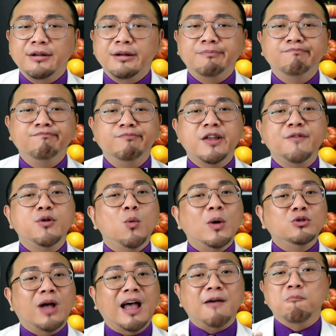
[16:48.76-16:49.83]
if you want
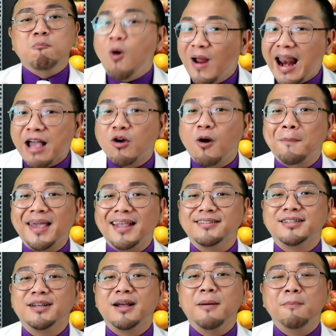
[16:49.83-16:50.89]
to have more
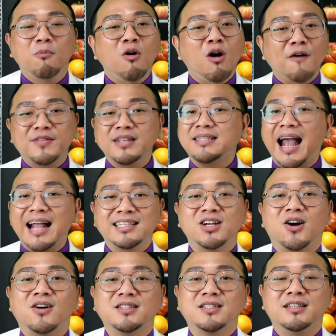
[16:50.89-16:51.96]
lycopene, more of this
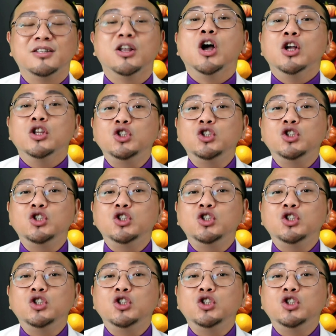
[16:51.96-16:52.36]
antioxidant,